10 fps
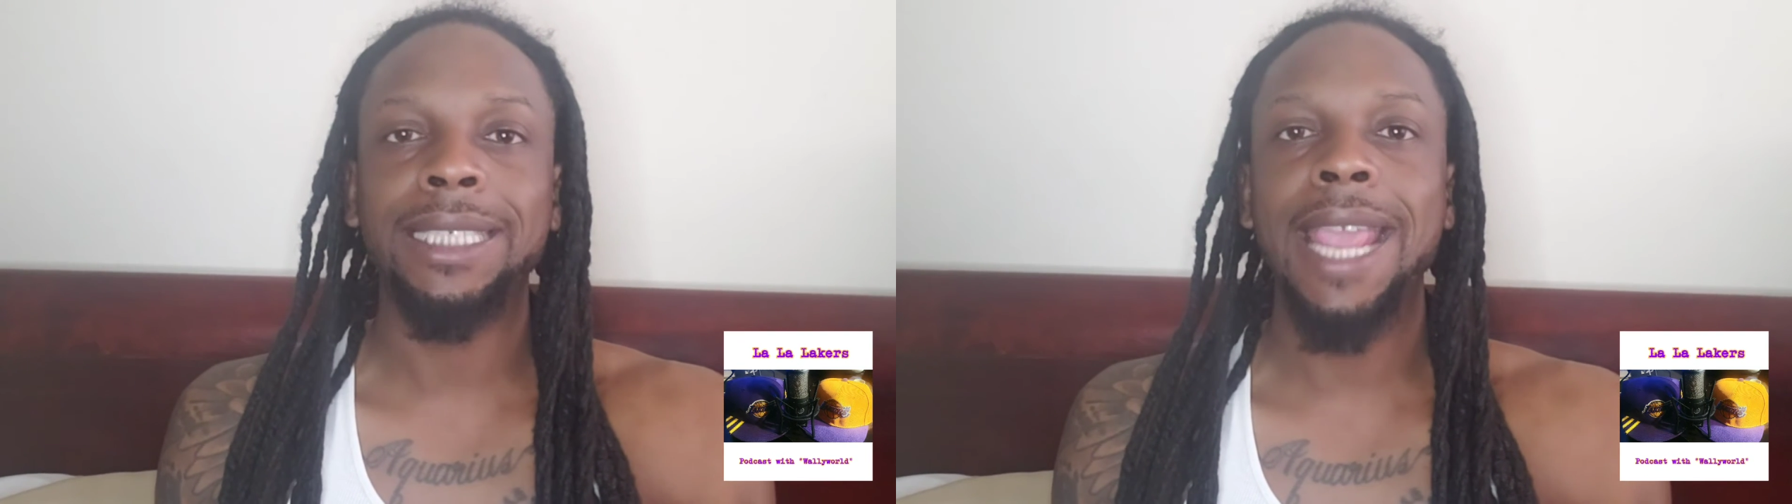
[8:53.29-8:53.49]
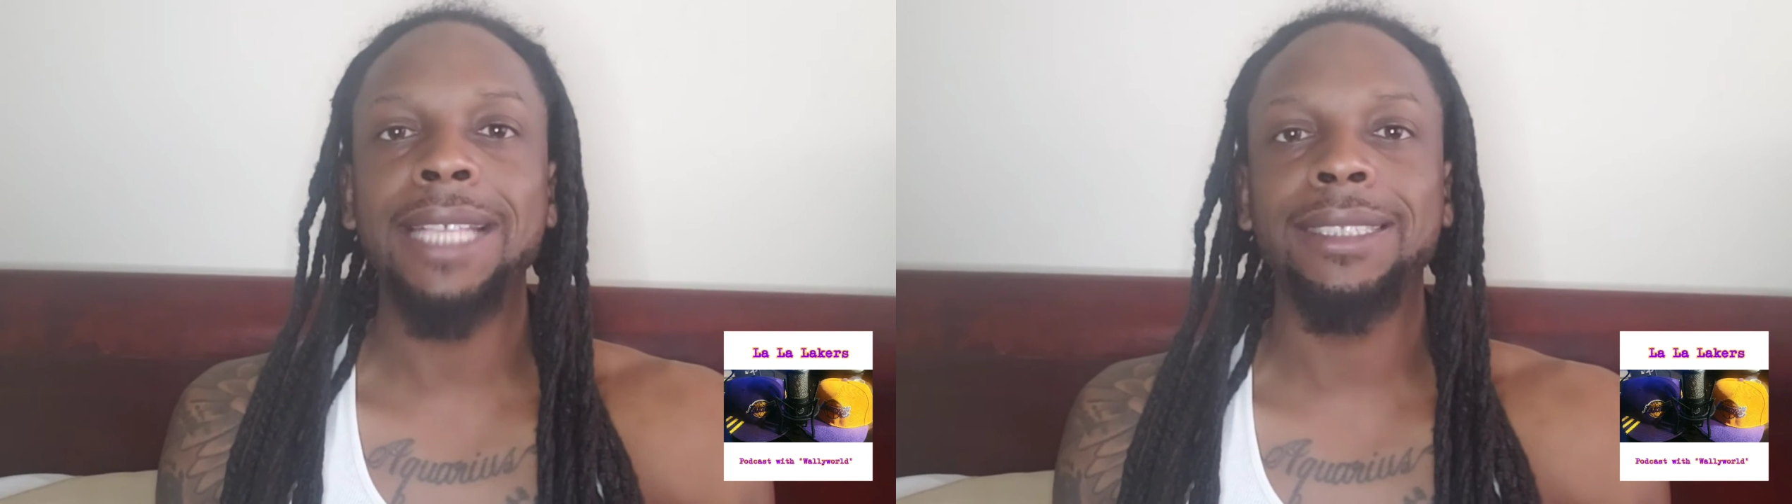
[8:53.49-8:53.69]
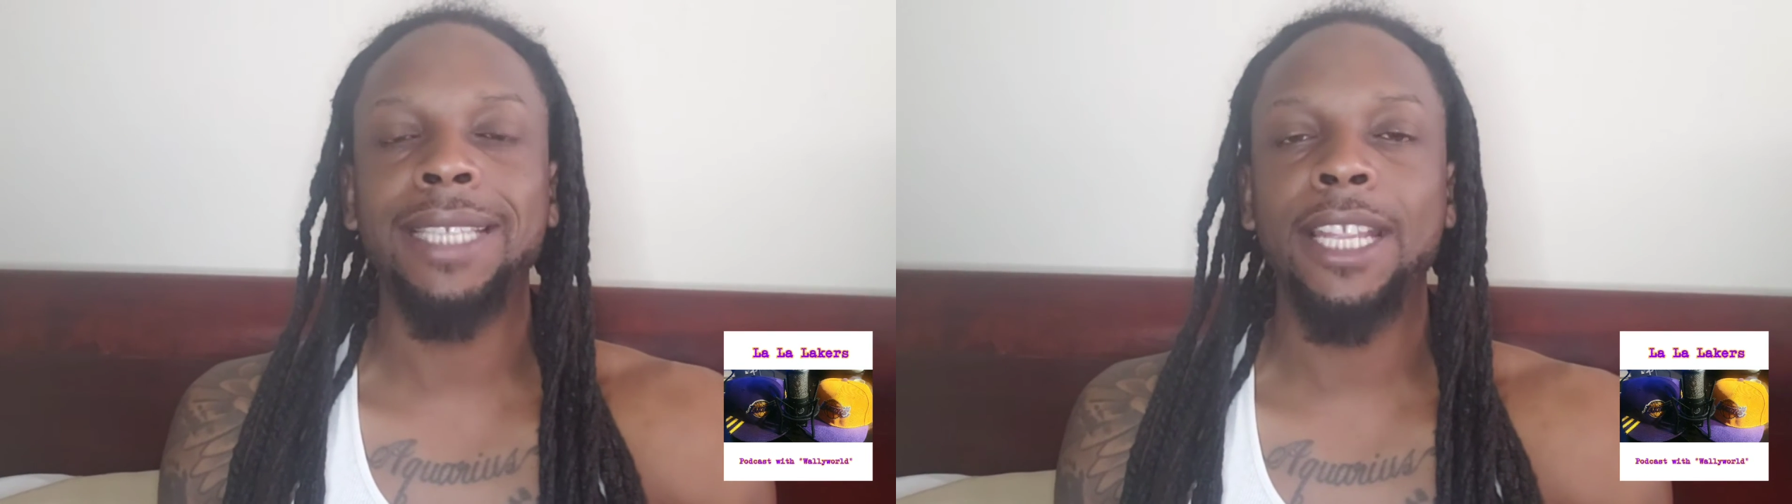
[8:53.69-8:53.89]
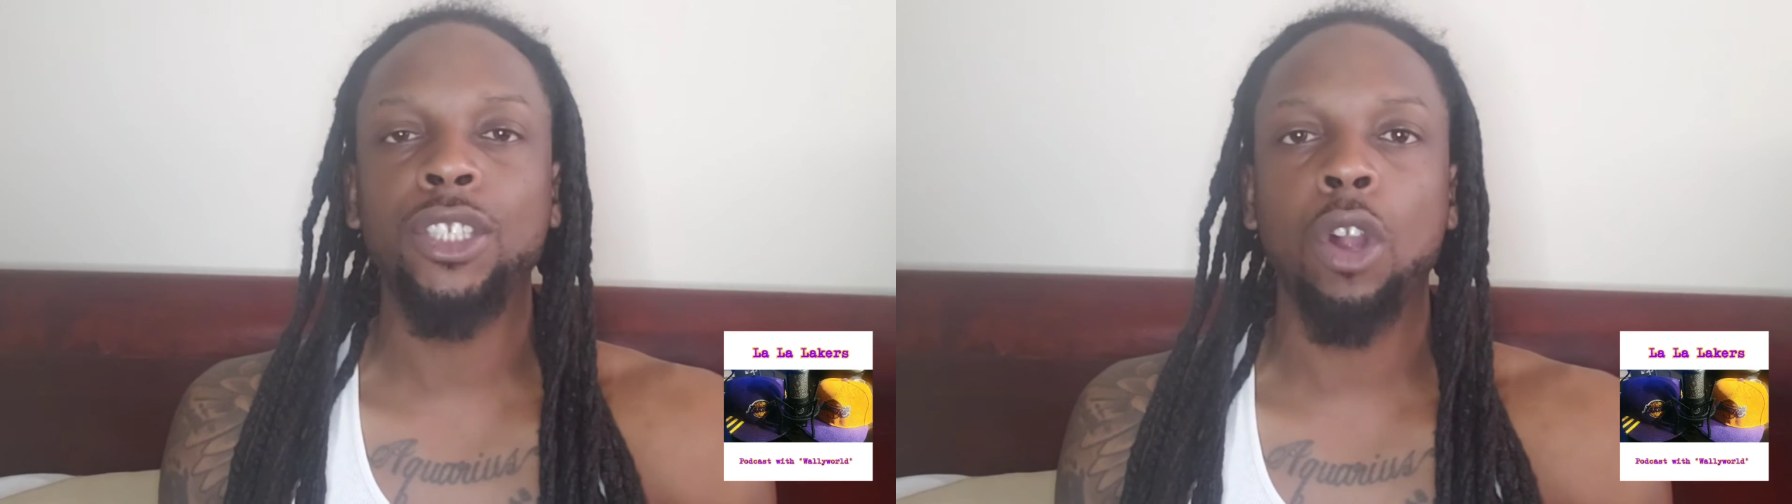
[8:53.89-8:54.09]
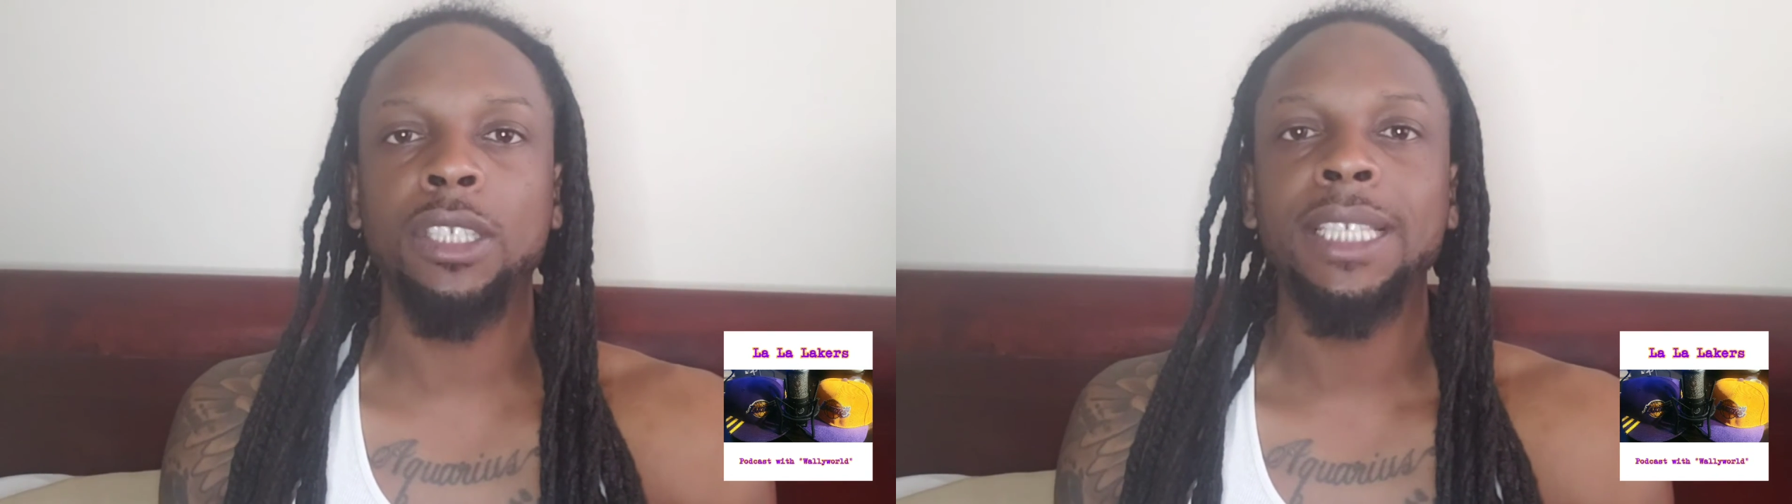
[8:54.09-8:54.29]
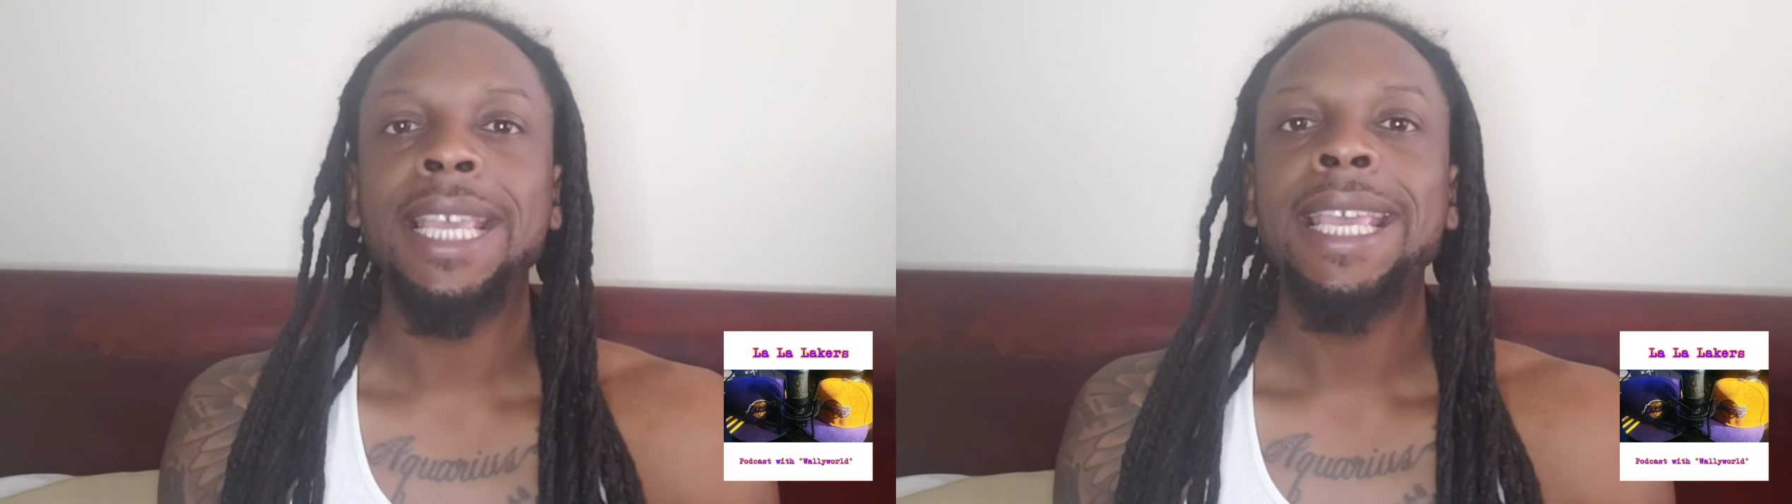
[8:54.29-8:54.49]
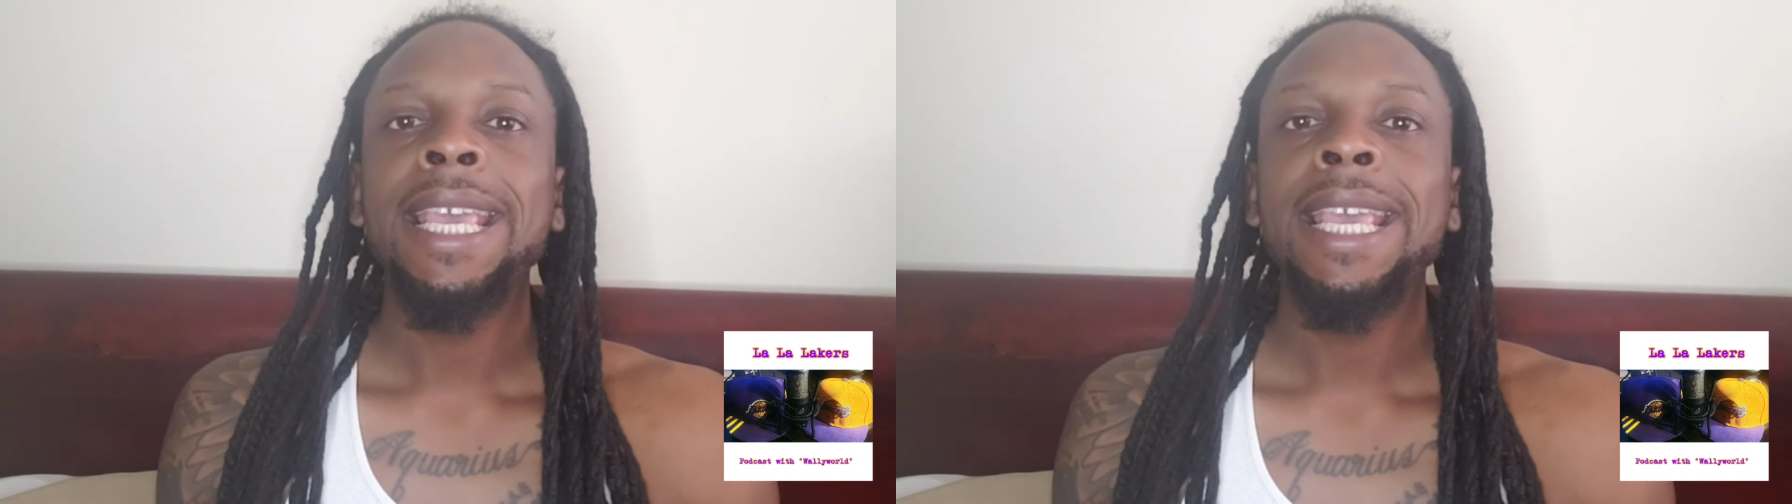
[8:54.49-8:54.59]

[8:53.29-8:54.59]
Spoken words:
He has to take charges.